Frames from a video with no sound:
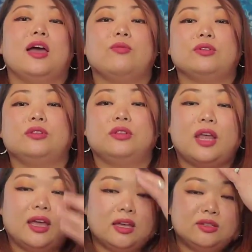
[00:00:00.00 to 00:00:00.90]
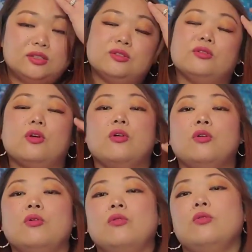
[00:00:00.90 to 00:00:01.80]
I would like to
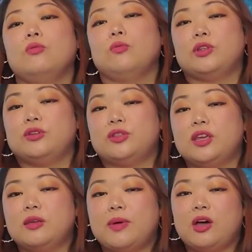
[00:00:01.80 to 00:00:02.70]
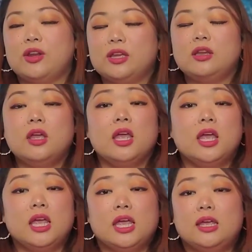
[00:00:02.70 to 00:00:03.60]
know what you think about it.
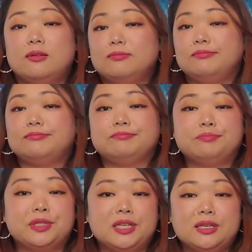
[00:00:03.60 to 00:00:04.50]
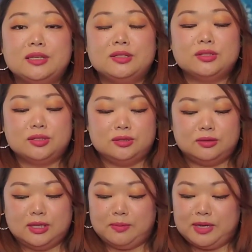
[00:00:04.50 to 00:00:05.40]
Please
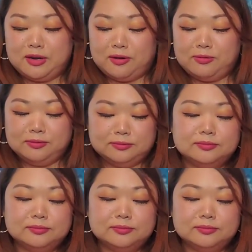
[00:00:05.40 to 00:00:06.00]
let me know.